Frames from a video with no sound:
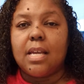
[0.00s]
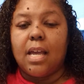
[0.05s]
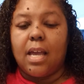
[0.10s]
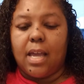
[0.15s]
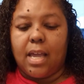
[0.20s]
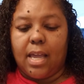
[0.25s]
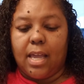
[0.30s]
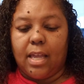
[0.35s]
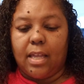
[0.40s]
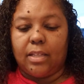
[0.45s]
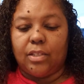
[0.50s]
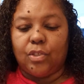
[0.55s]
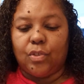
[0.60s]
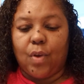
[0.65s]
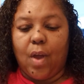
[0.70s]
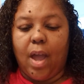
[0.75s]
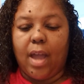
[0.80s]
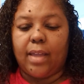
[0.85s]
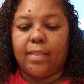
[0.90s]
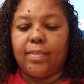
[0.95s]
and
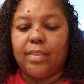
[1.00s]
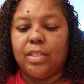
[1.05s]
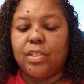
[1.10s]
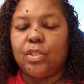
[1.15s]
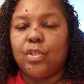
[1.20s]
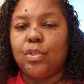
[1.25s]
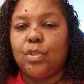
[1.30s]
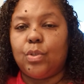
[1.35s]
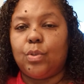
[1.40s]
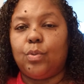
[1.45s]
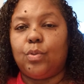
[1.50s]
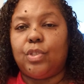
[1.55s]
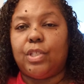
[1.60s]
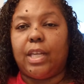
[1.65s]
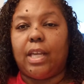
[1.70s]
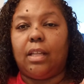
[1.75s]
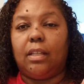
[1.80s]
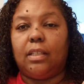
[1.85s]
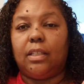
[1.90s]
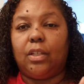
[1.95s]
trying this new
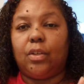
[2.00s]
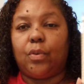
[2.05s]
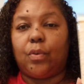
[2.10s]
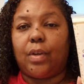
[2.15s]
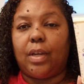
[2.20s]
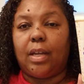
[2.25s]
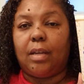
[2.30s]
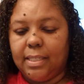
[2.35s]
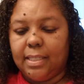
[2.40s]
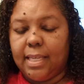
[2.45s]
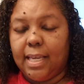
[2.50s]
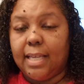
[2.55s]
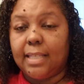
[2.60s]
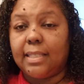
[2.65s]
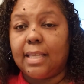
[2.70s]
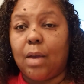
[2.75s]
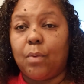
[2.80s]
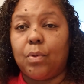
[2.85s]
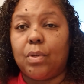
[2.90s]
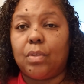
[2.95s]
gel and cream.
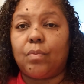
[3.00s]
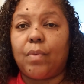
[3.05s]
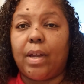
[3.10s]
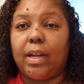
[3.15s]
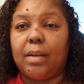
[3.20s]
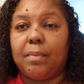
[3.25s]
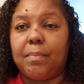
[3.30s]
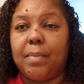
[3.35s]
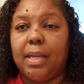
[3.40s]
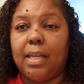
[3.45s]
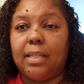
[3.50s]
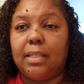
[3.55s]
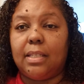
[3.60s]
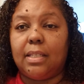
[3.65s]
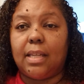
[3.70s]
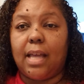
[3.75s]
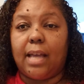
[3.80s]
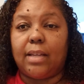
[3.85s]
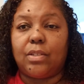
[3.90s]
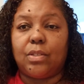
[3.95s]
Yes, I would recommend
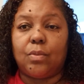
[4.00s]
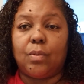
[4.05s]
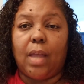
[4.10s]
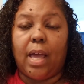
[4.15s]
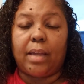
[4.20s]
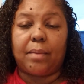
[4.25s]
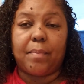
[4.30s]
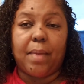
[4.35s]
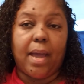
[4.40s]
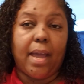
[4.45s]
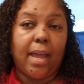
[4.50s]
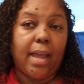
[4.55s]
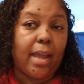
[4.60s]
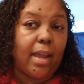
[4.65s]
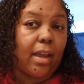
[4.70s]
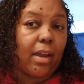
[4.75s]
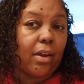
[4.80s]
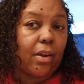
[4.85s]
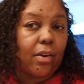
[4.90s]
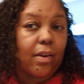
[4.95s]
it. I do like my
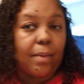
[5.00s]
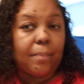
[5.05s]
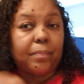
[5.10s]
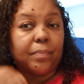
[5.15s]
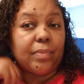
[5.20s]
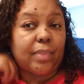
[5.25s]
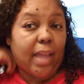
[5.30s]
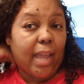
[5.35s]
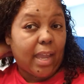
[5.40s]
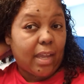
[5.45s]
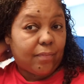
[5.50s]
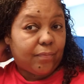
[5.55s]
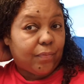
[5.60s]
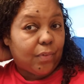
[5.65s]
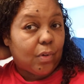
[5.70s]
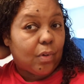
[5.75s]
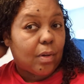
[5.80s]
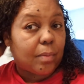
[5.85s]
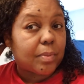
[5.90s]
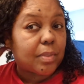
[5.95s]
hair. I'm
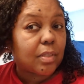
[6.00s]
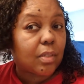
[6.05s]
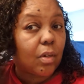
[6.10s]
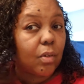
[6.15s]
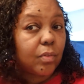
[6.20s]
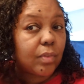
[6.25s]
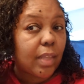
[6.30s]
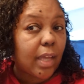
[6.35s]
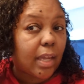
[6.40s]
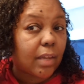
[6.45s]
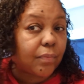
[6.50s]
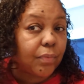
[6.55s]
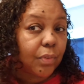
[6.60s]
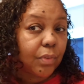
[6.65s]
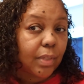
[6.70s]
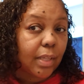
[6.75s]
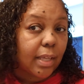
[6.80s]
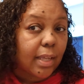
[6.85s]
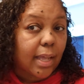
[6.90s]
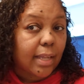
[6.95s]
thankful. I'm so thankful
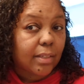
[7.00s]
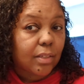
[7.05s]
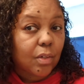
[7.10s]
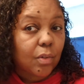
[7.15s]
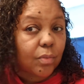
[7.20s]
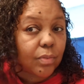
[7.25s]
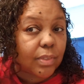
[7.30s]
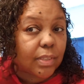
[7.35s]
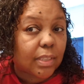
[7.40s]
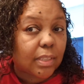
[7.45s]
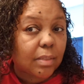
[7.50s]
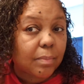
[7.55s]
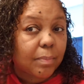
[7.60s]
that I don't see the